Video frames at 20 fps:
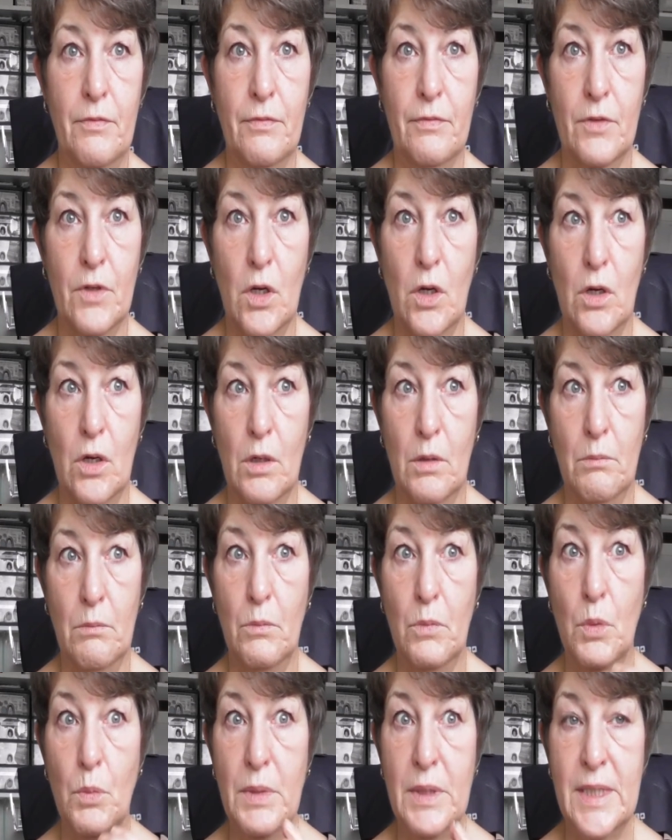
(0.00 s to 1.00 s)
got
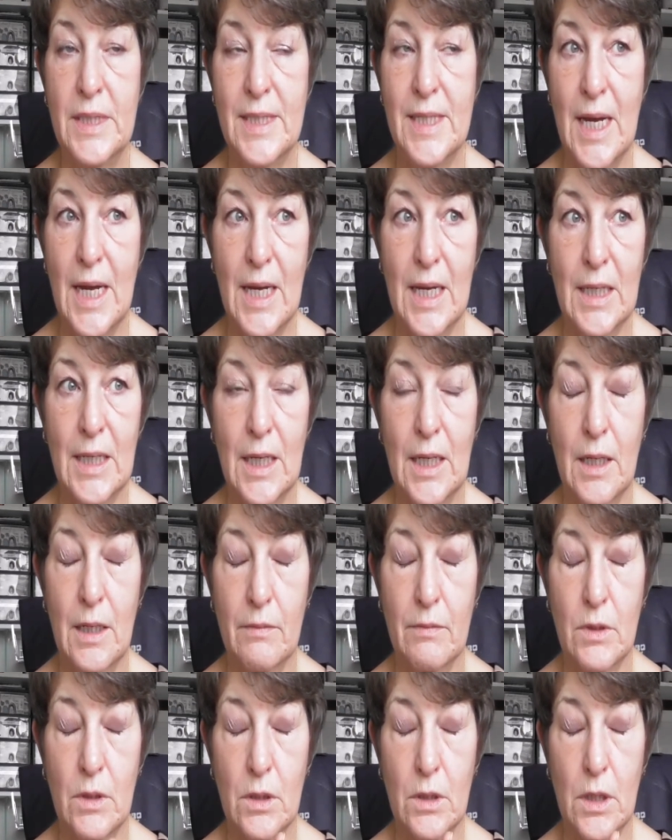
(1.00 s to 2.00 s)
mum and dad,
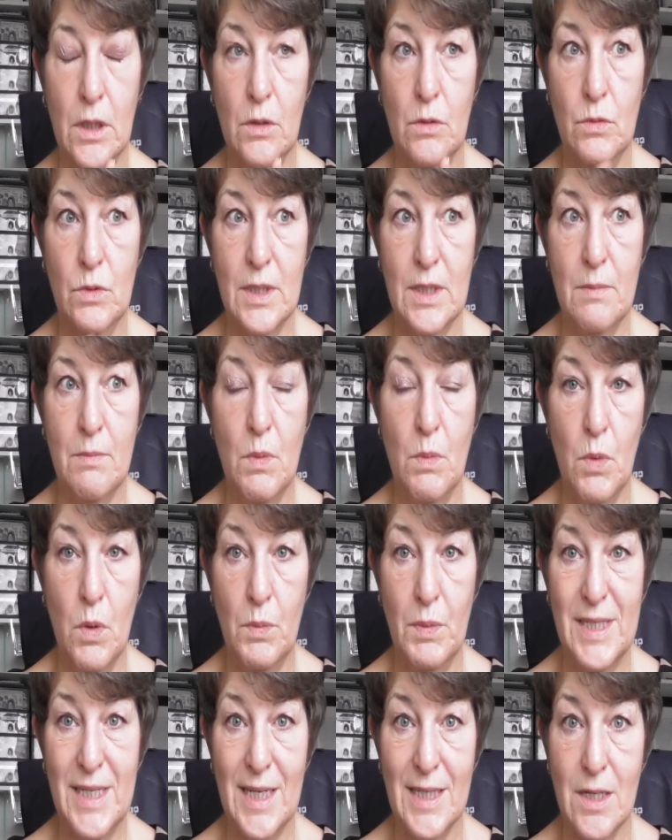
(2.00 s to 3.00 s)
I've got to go and see my
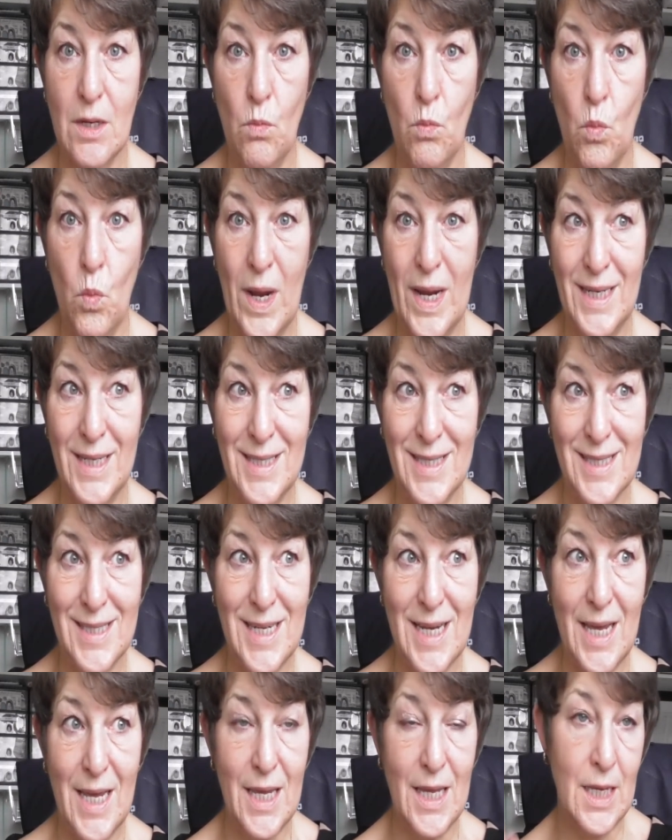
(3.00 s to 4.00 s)
mum and dad on
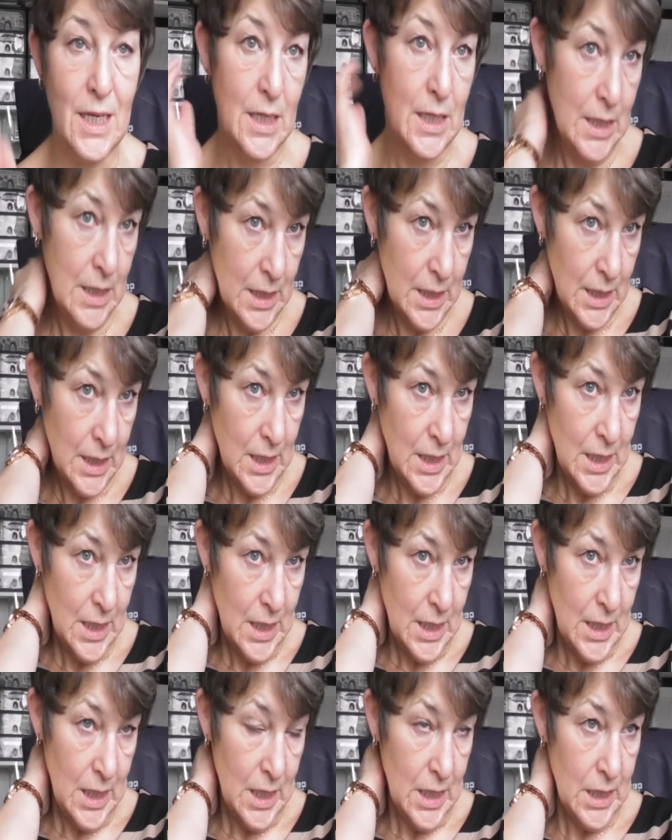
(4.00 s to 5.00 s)
Wednesday.
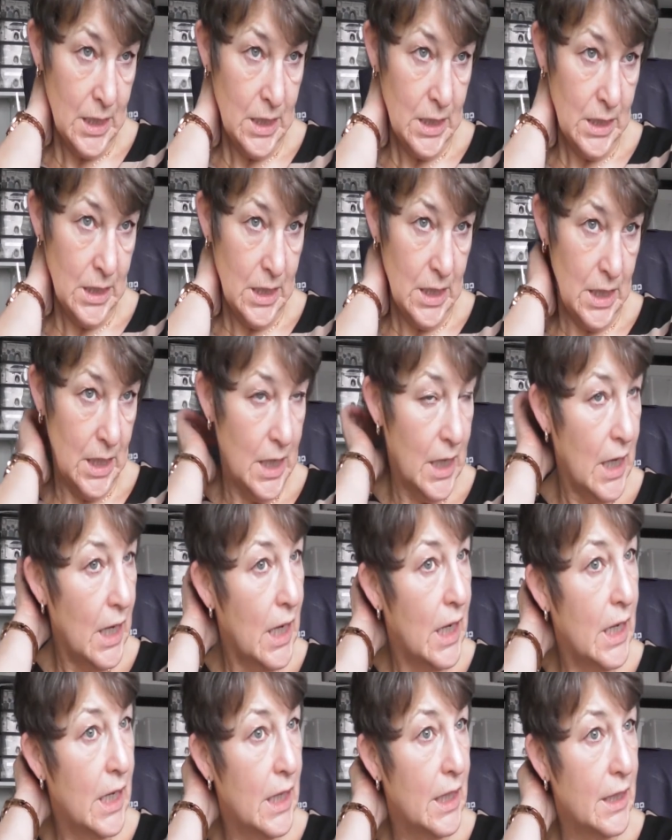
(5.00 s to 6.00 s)

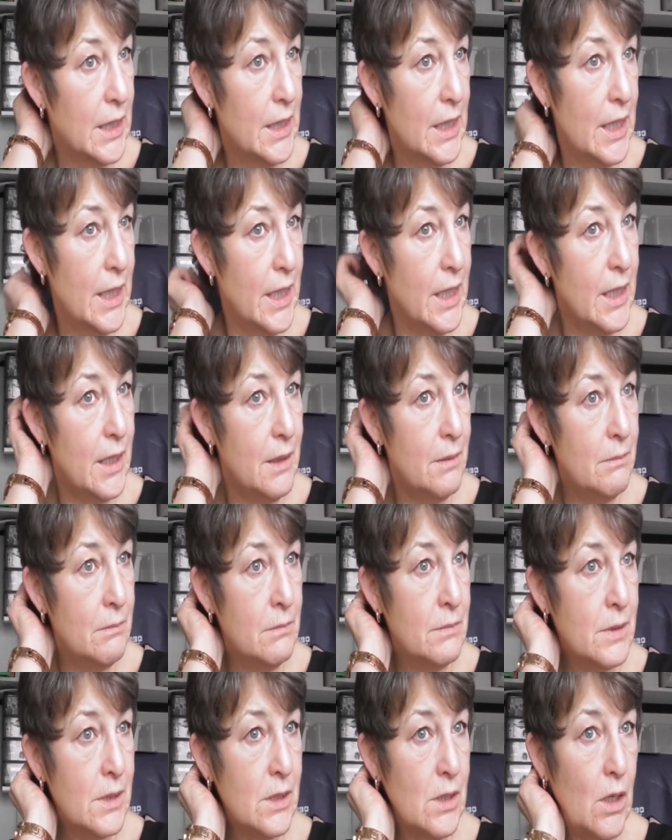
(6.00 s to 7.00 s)

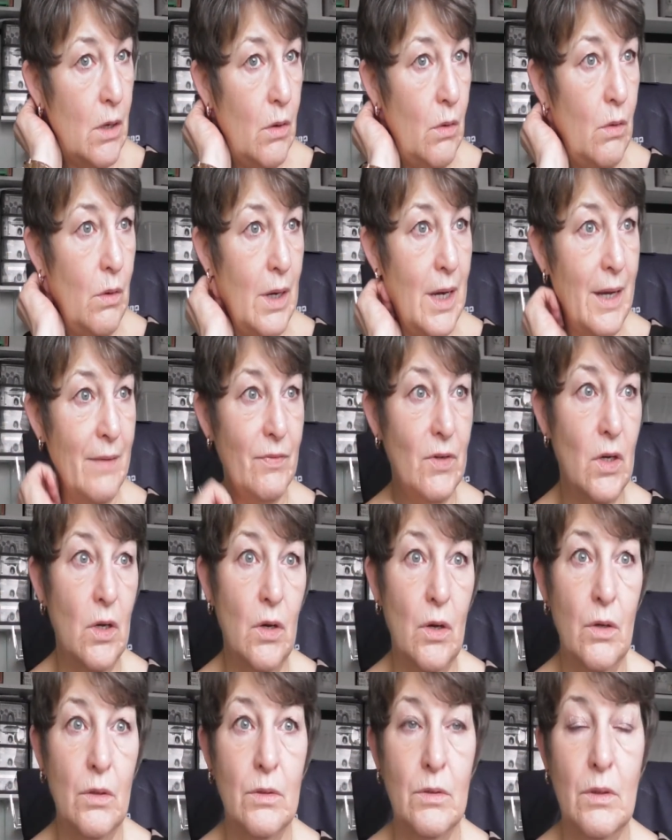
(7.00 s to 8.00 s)
And so I've
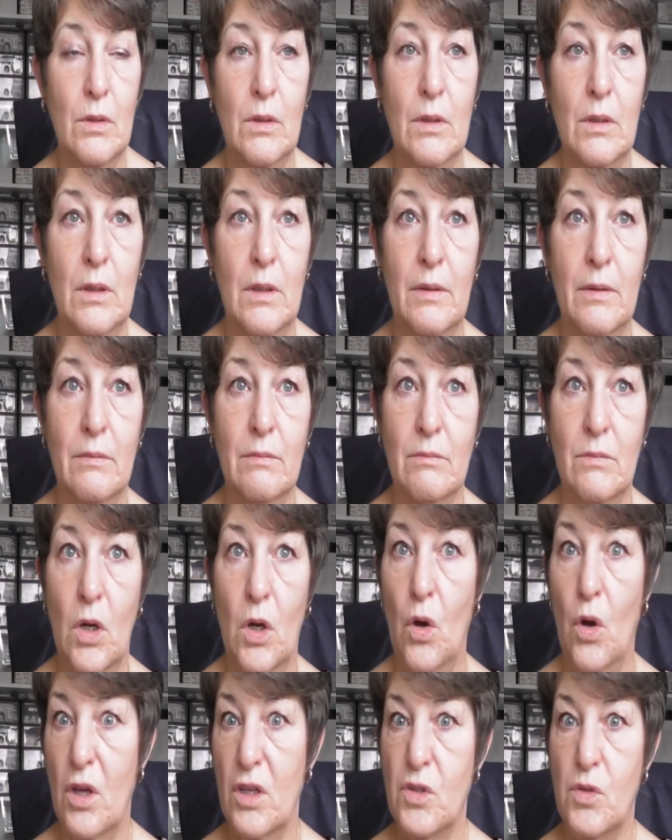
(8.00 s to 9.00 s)
got,
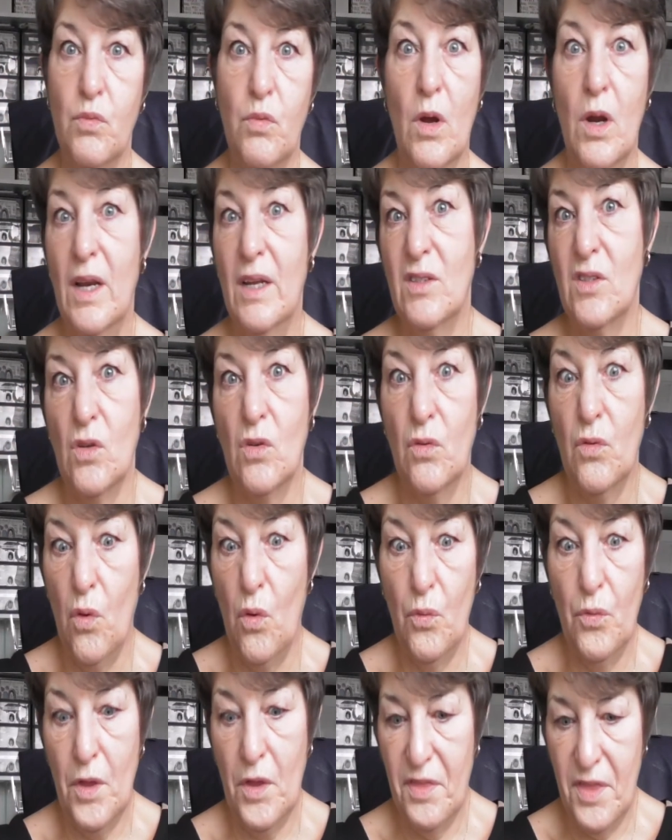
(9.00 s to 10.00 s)
as well as
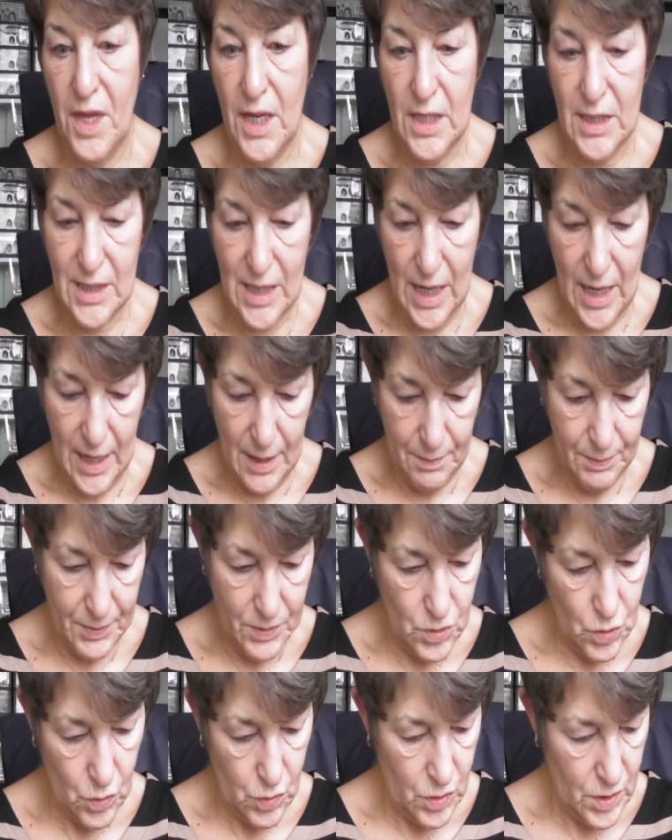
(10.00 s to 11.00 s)
other things that
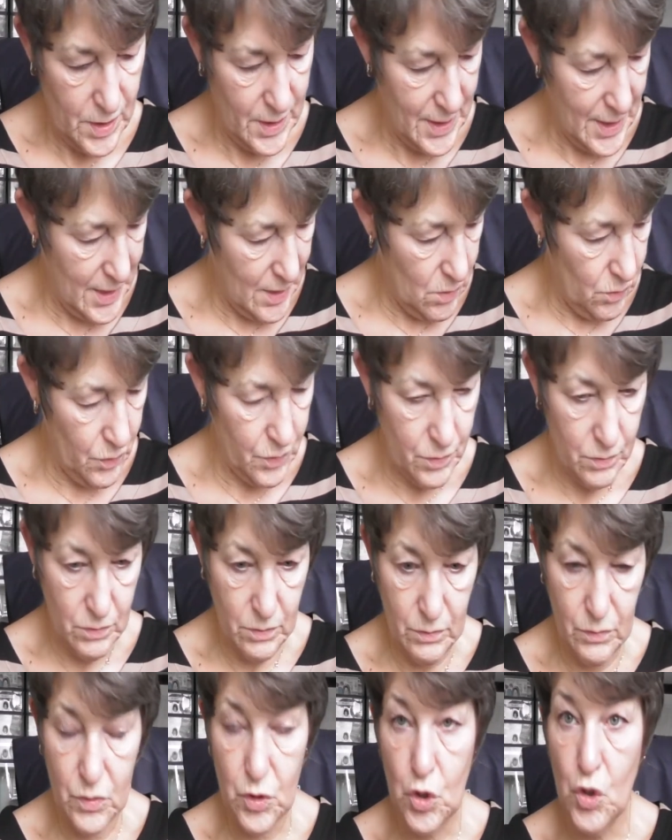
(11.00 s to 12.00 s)
happen during the day, or
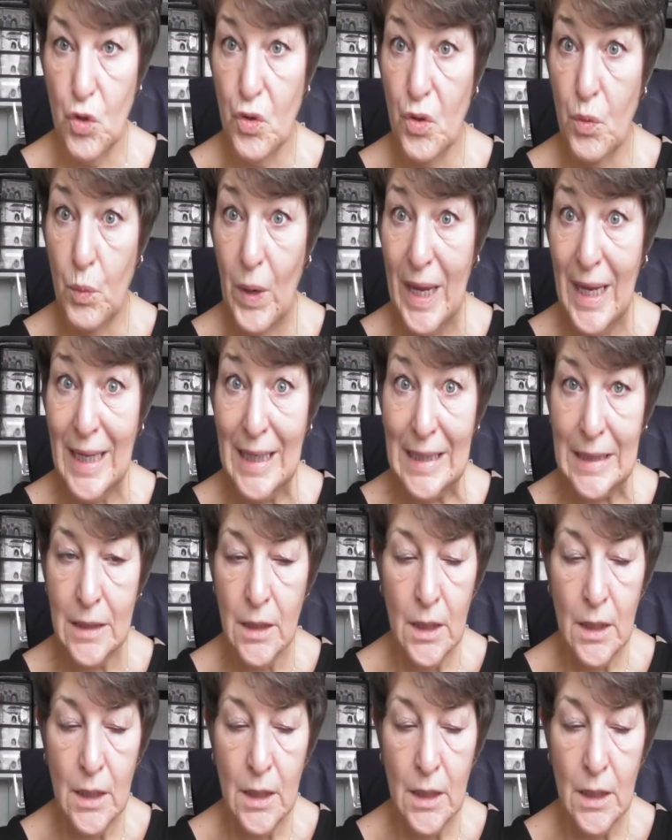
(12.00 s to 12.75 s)
during the week.